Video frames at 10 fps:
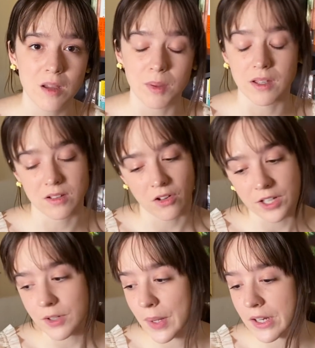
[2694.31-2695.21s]
because all
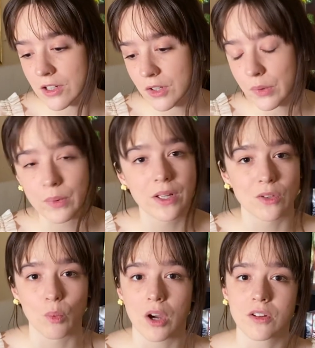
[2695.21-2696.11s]
I know how to do
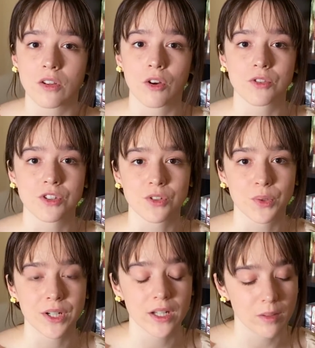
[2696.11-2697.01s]
is walk to the grocery
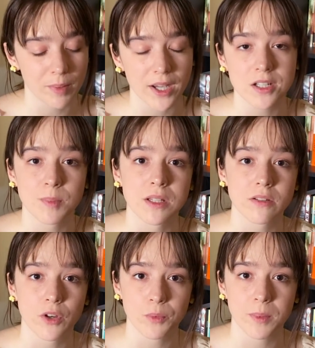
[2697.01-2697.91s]
store and buy
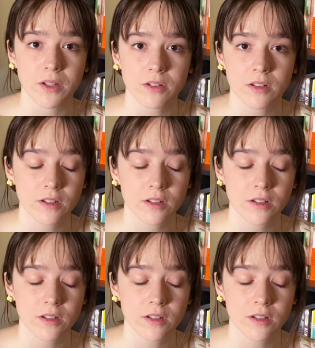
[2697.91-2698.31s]
expensive oat milk.